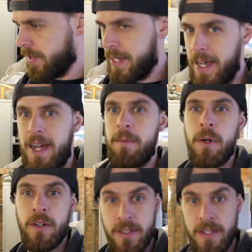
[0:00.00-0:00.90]

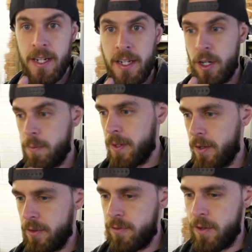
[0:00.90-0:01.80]
camber just a little bit
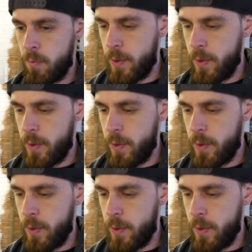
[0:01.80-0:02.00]
on the front